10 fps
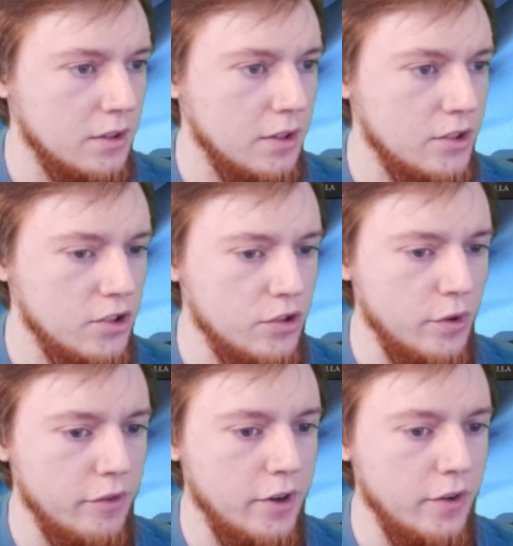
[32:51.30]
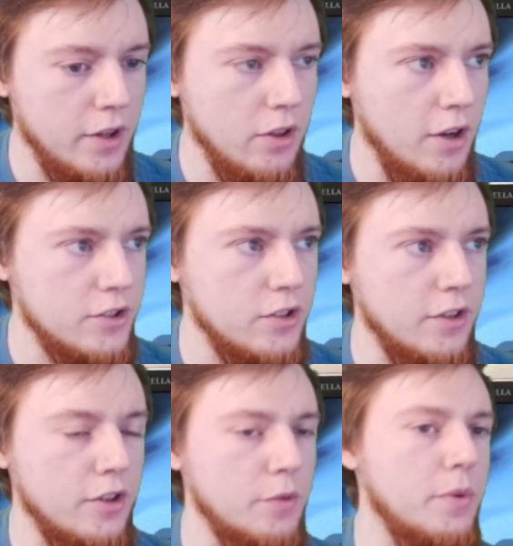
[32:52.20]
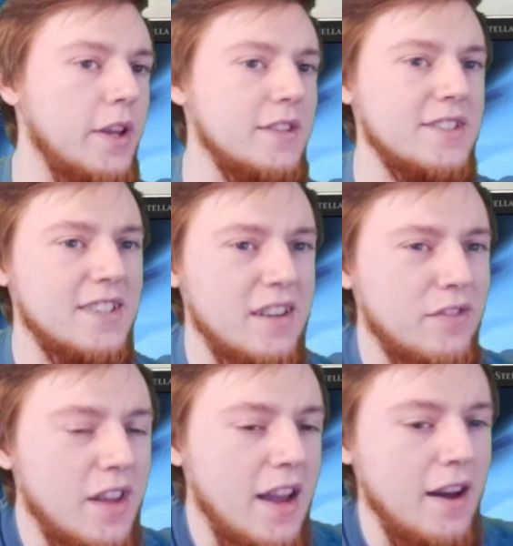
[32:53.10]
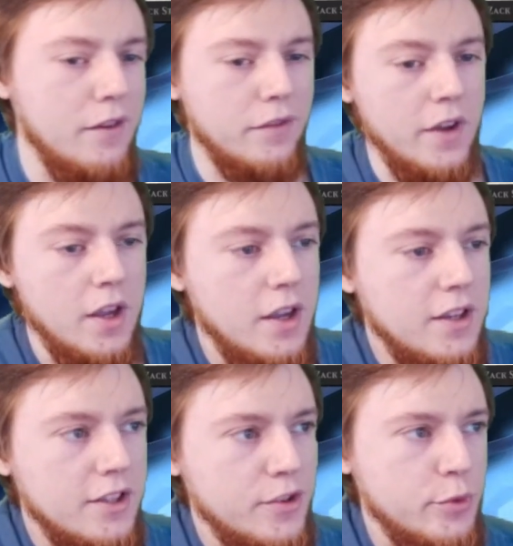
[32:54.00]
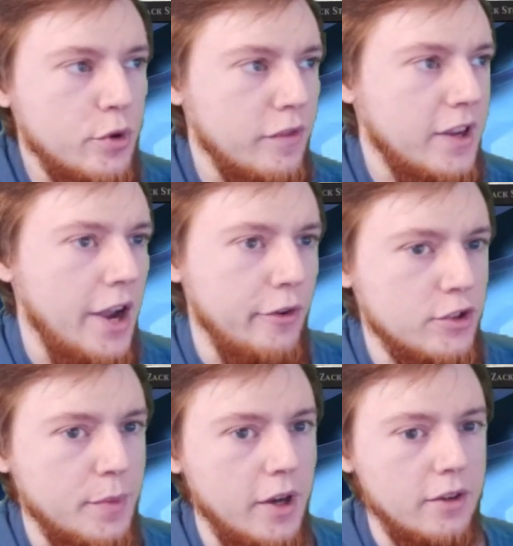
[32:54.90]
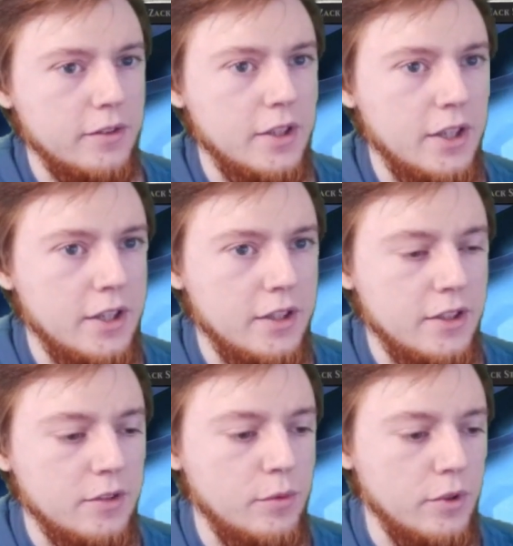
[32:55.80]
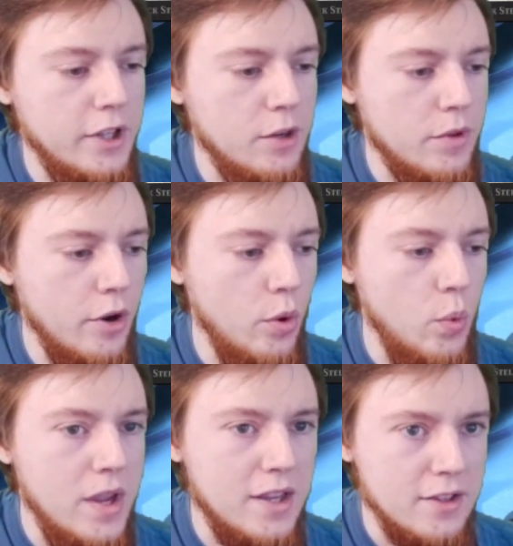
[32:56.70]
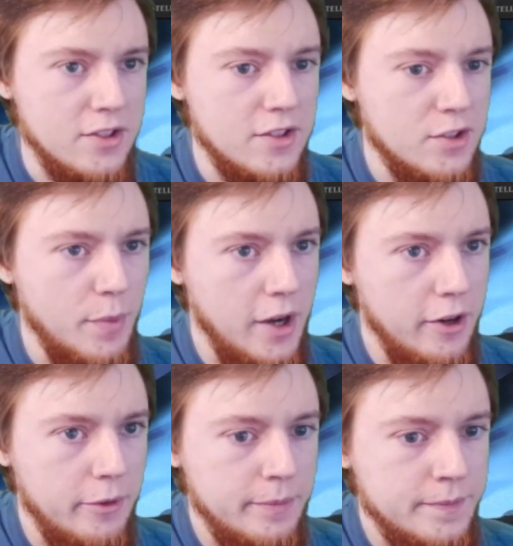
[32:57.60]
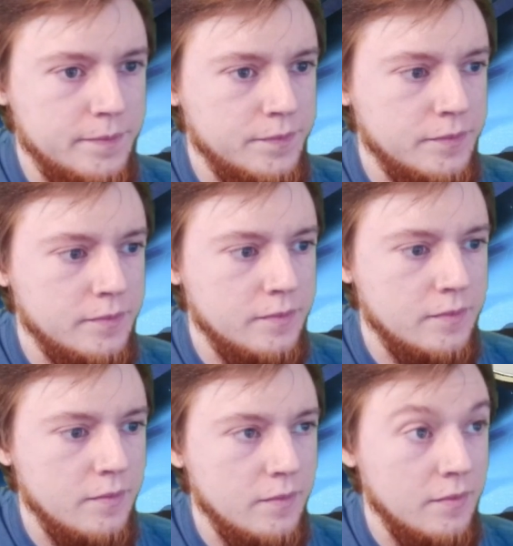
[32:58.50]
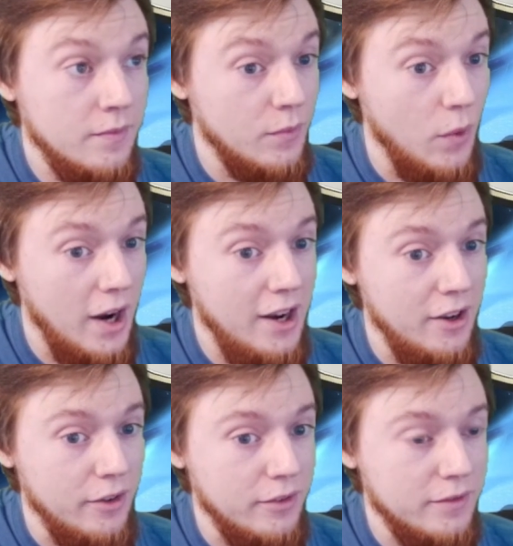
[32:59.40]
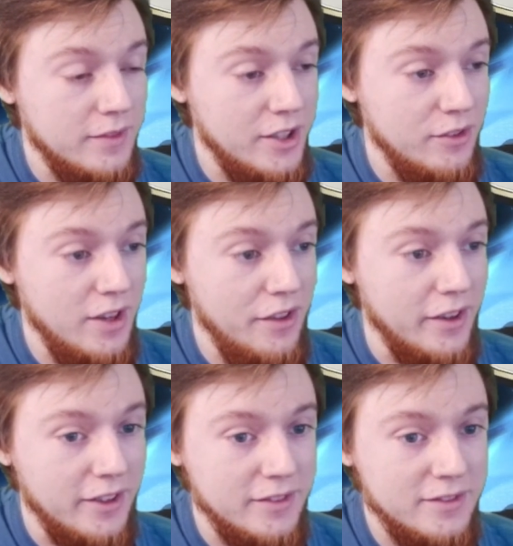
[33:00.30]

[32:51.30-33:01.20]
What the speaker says: Let's just throw the Venerated Loxodon into play and see if they have some sort of counterspell. We'll lead with our weakest spell. Wow, they do nothing.